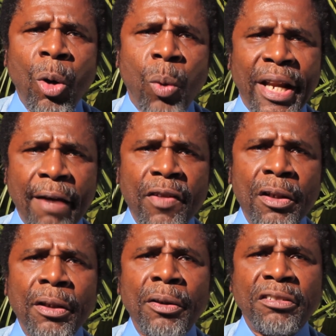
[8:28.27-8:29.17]

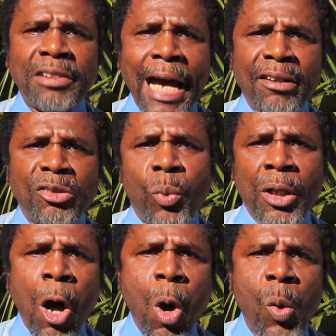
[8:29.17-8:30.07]
whatever status one
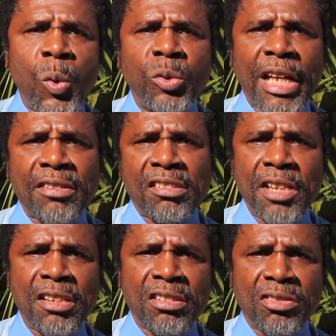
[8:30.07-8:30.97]
holds as a
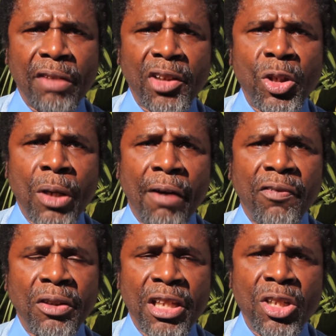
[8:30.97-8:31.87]
citizen
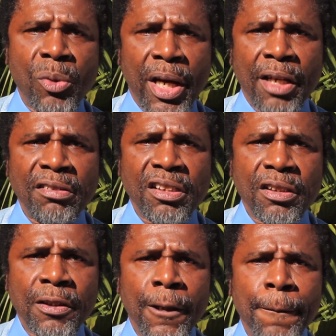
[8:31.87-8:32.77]
of the
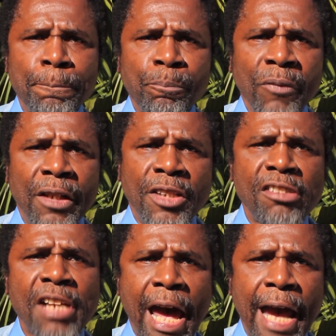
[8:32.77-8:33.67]
U.S.,
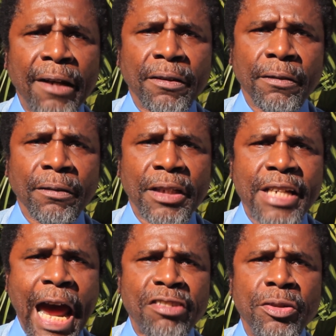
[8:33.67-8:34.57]
this act, the
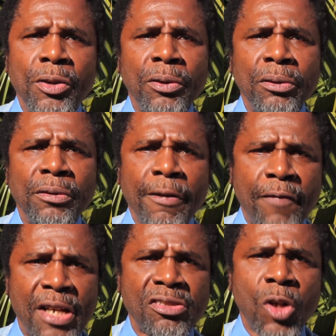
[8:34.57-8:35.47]
National
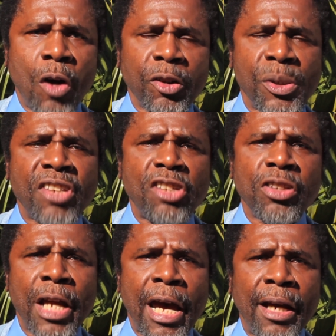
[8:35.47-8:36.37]
Defense
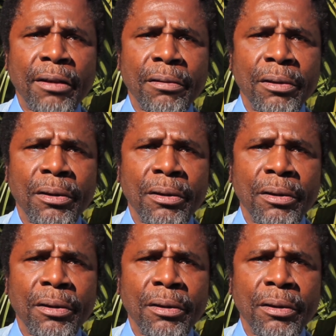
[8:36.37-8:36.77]
Authorization Act,